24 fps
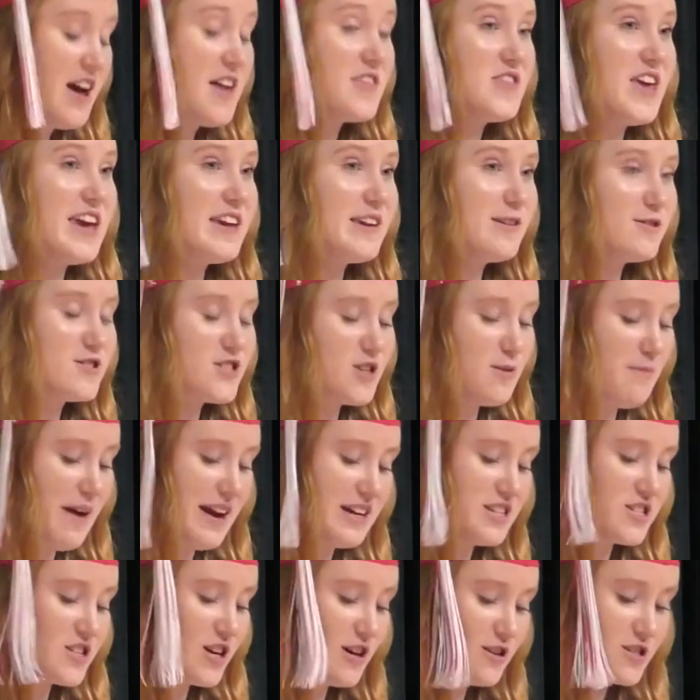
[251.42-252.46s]
Thank you to my
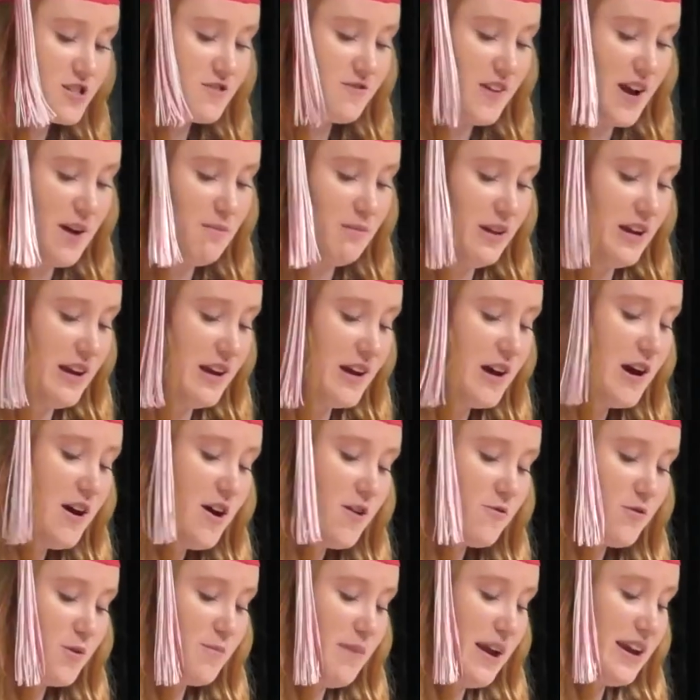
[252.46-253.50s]
church family
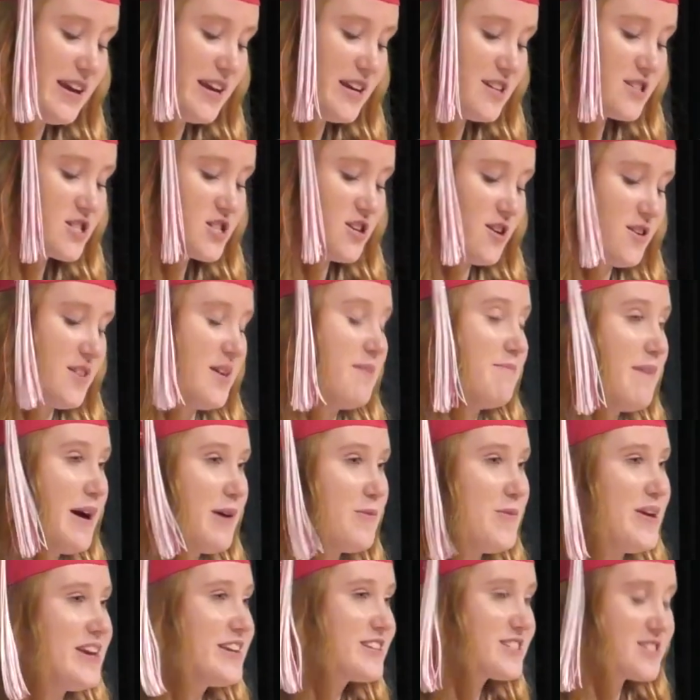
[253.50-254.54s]
for making sure that my
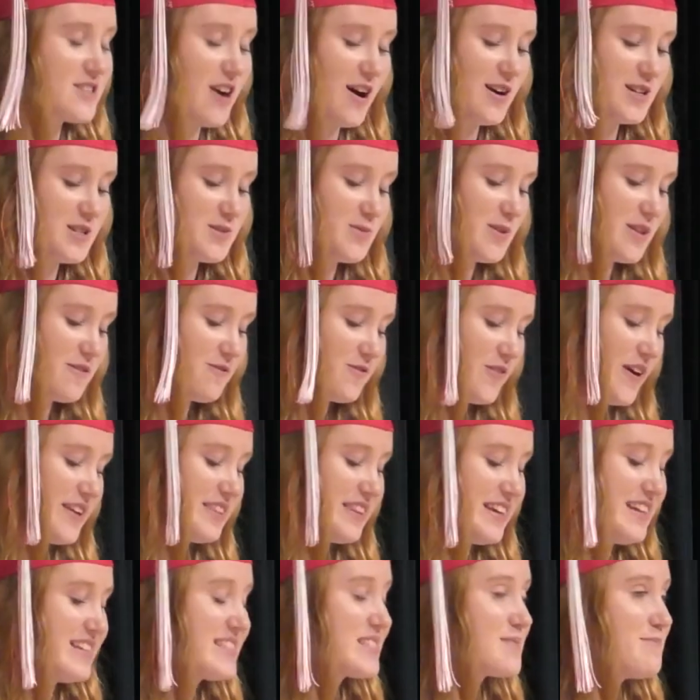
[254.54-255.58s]
week starts with
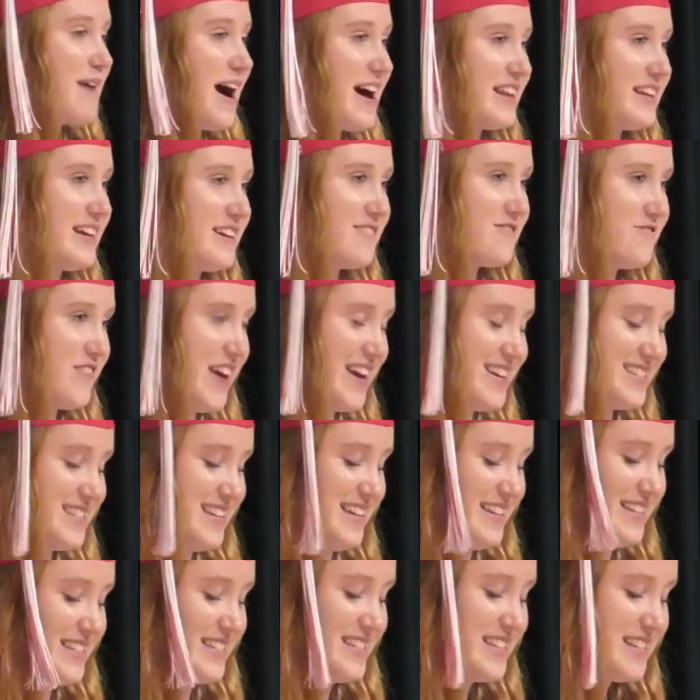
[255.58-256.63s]
friendly, smiling
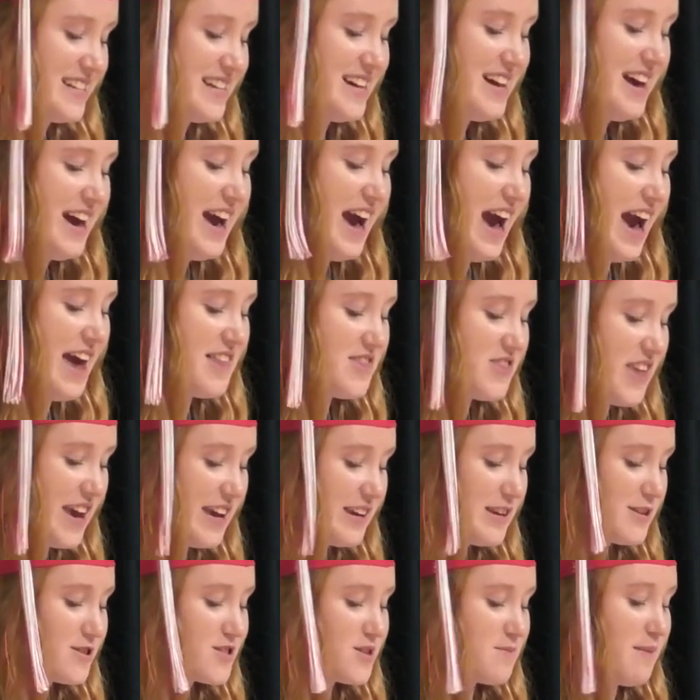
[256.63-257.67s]
faces. And
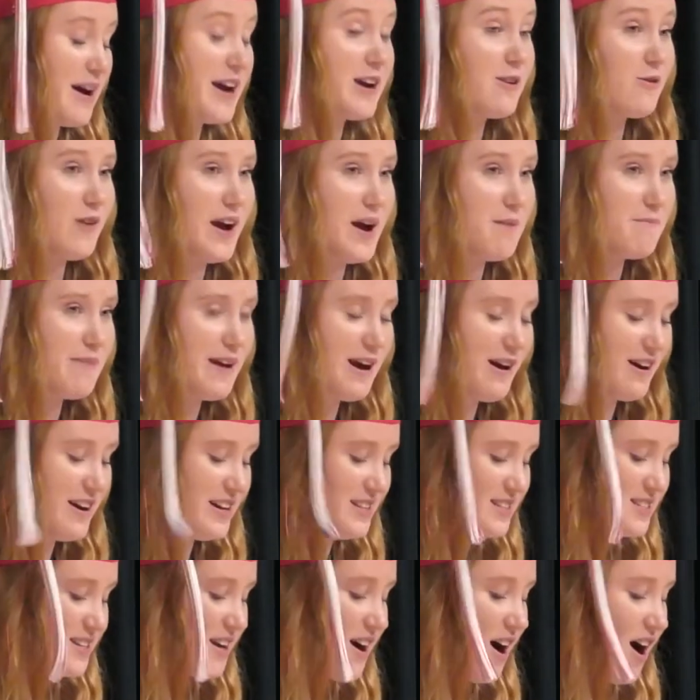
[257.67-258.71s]
thank you to my
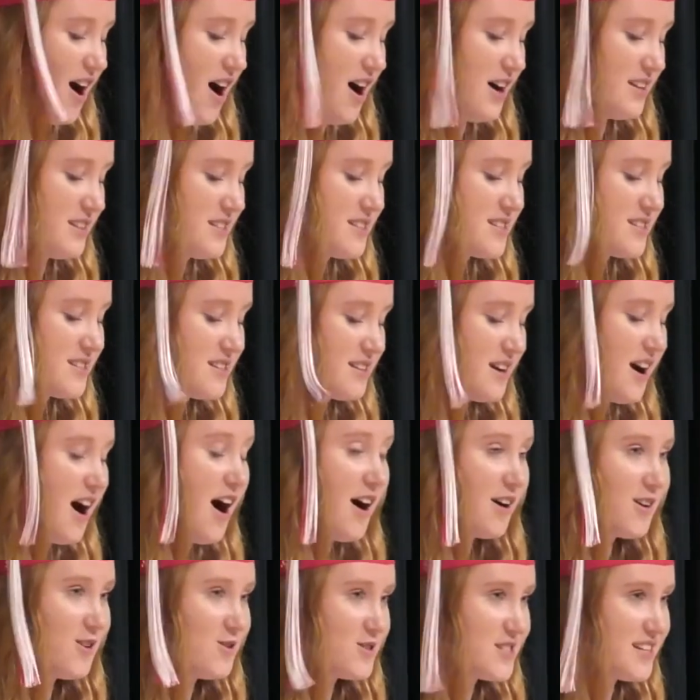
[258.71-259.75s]
grandparents, aunts,
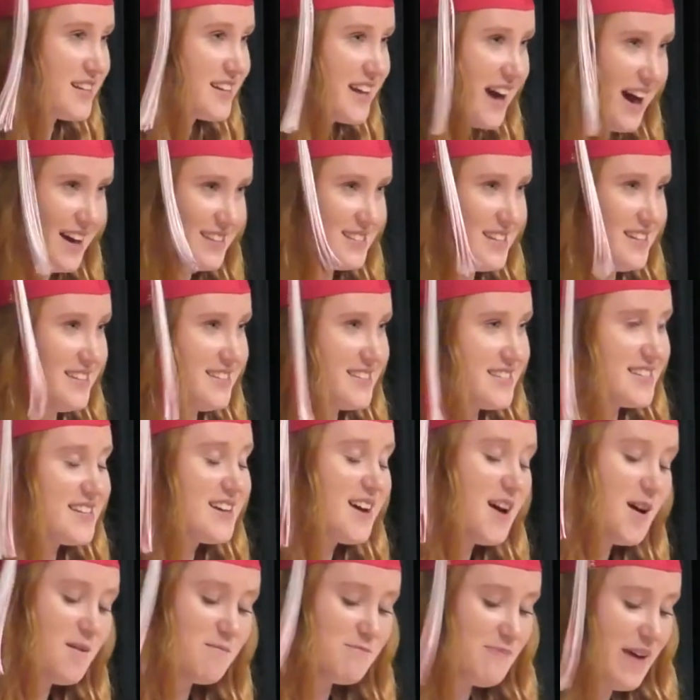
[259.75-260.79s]
uncles, and cousins,
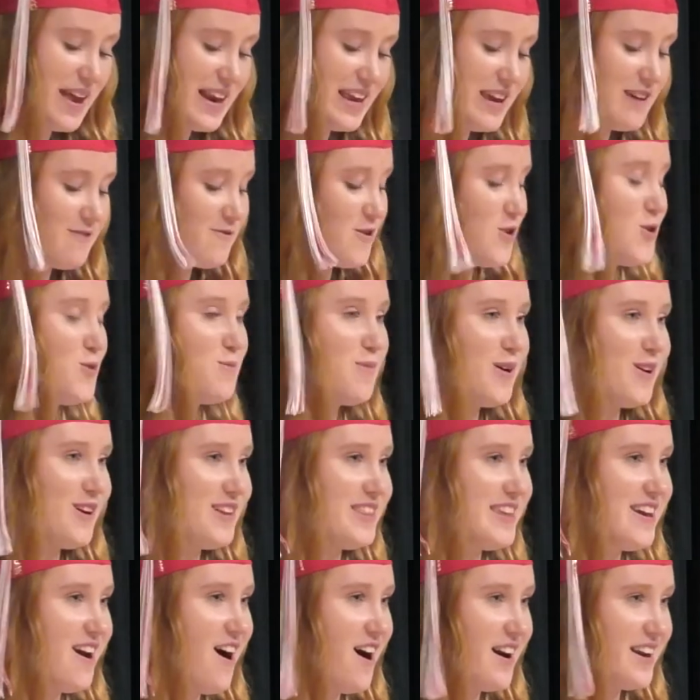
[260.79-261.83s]
many of whom are
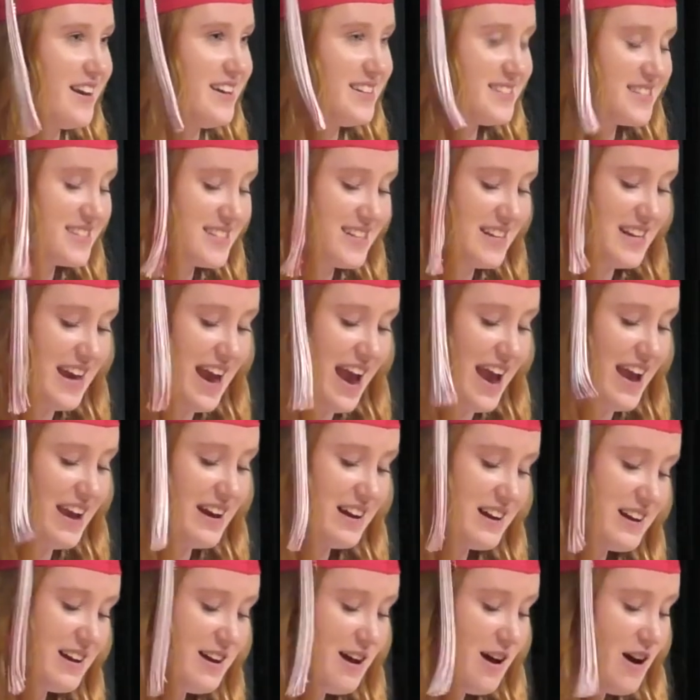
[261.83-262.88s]
in the audience
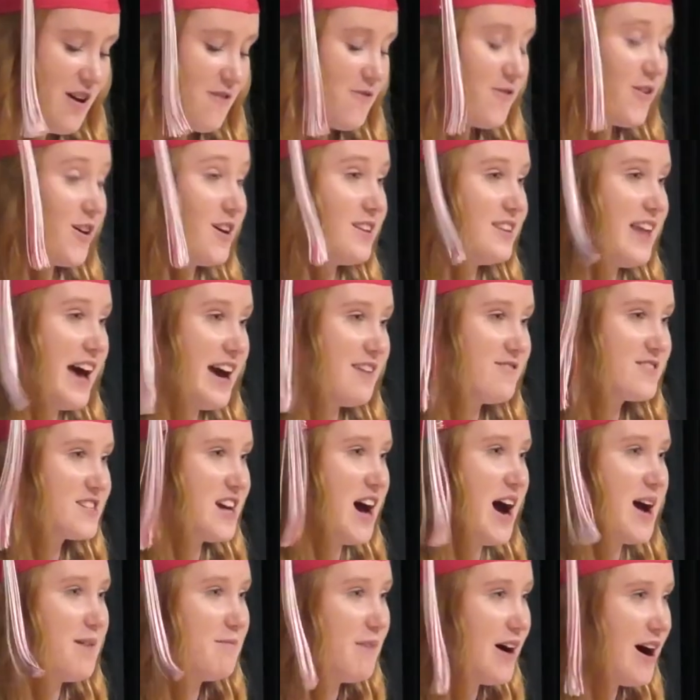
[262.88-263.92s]
today, for a
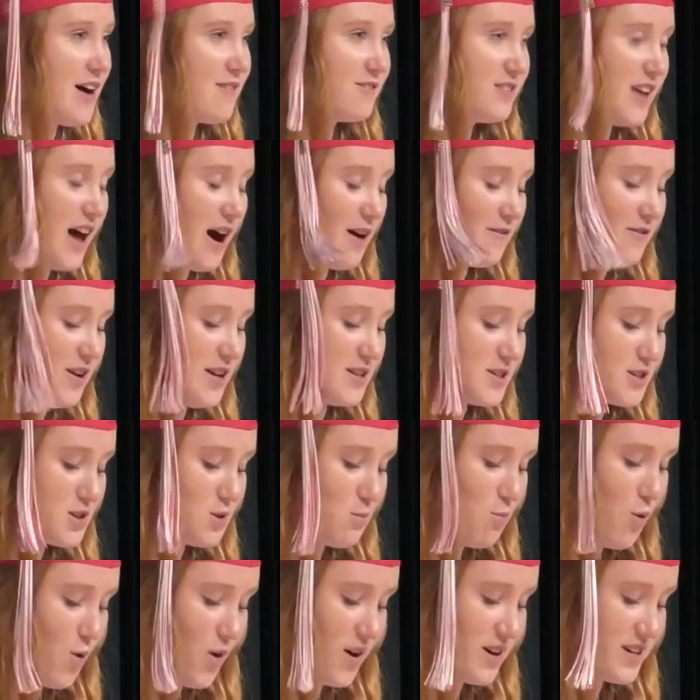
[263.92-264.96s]
lifetime of love and
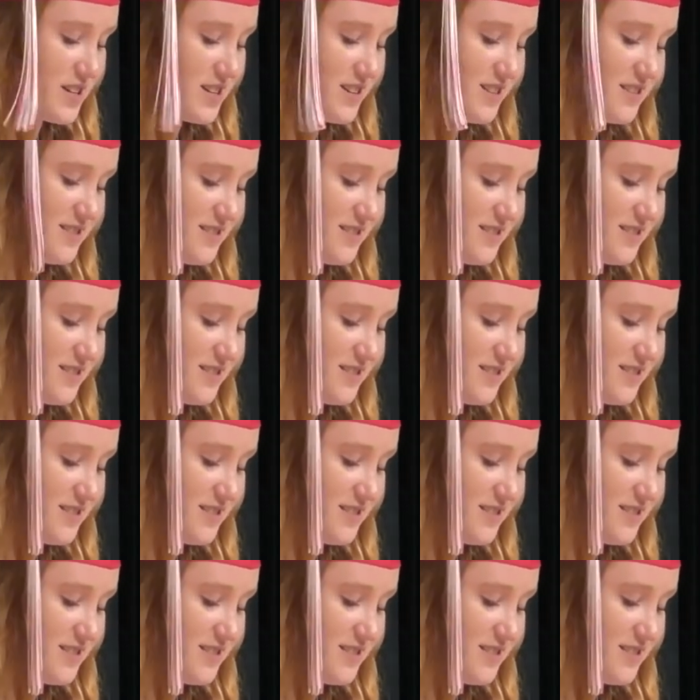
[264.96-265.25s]
support.